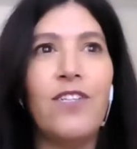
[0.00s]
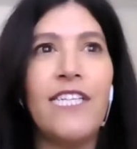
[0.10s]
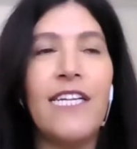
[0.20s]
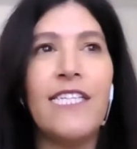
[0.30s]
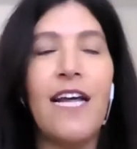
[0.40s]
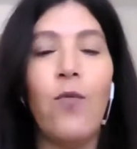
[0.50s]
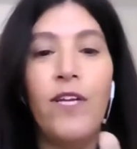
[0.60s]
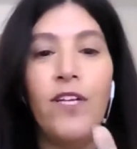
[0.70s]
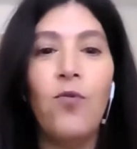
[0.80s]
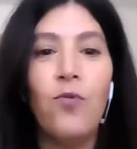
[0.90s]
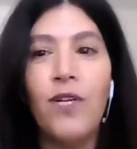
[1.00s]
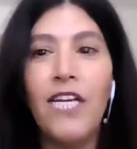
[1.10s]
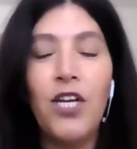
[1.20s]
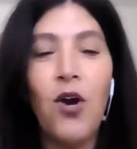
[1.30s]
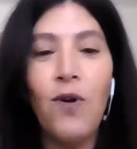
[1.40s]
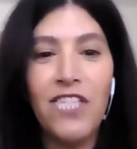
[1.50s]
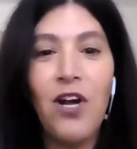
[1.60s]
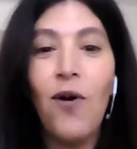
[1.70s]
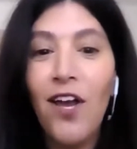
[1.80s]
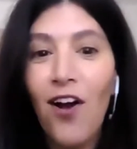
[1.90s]
sense that we don't really know what's
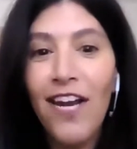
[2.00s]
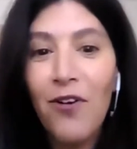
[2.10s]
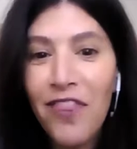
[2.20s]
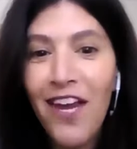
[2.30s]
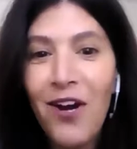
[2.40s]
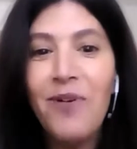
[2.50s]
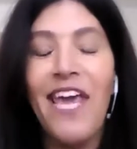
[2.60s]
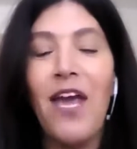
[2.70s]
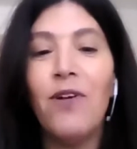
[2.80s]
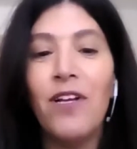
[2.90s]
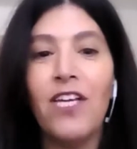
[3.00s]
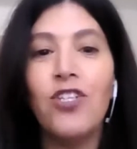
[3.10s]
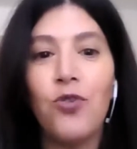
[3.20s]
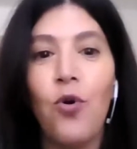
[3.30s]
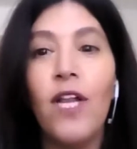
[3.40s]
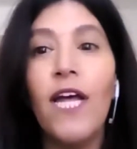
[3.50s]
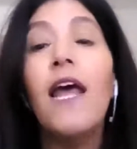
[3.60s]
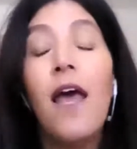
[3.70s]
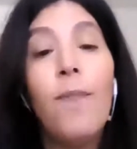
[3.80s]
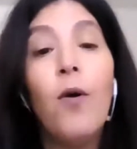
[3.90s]
going on out there. We can't really control it,
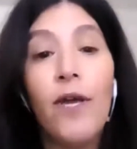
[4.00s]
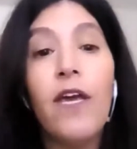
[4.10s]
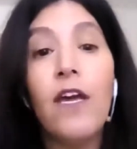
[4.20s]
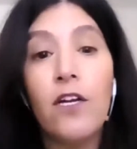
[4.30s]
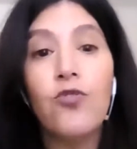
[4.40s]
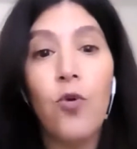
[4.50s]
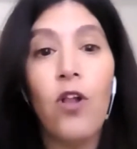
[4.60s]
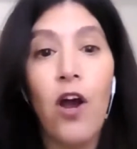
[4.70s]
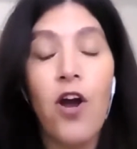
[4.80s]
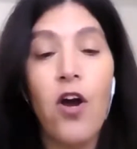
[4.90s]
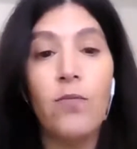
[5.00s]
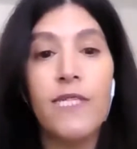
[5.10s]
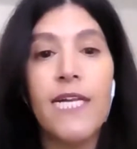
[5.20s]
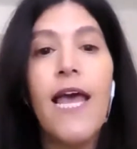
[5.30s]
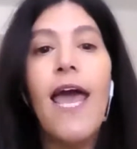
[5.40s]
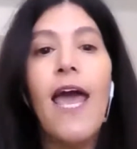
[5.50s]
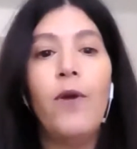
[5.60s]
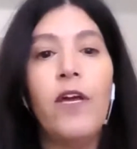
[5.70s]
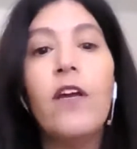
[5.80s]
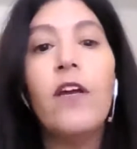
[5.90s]
but we can control our homes, and
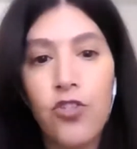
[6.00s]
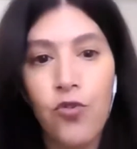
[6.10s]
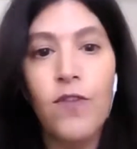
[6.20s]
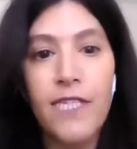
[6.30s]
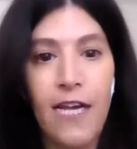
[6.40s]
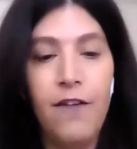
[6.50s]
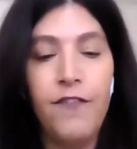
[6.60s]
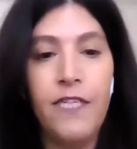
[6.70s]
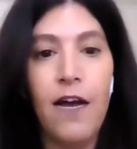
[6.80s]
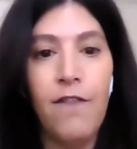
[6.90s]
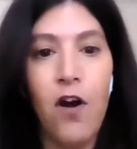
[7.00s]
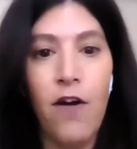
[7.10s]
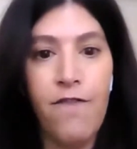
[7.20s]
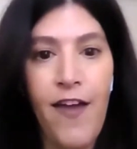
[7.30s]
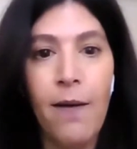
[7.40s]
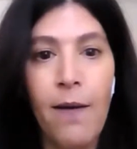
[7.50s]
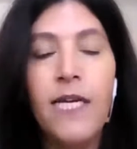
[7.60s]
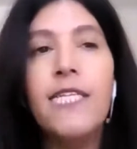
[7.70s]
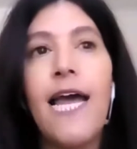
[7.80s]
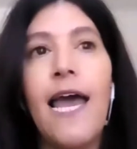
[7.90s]
we can control the safety of our
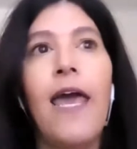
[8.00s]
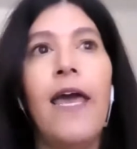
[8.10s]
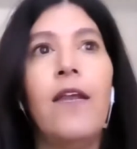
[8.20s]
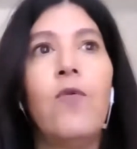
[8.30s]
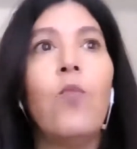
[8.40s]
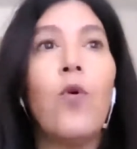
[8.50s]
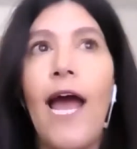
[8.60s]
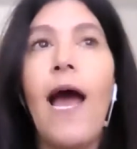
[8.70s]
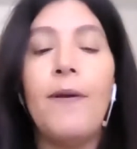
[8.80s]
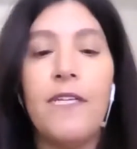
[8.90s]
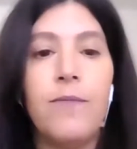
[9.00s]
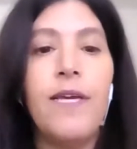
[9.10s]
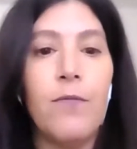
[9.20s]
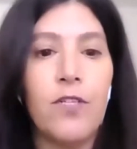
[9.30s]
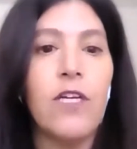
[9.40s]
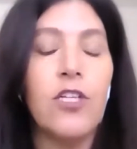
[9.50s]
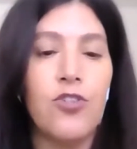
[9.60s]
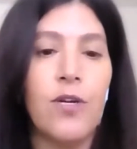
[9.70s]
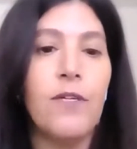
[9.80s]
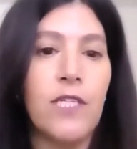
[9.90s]
families, and we're happy to be able to
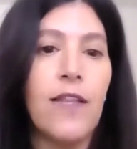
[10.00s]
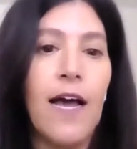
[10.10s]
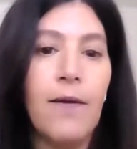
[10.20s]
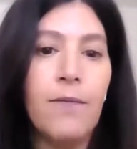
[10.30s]
contribute to that.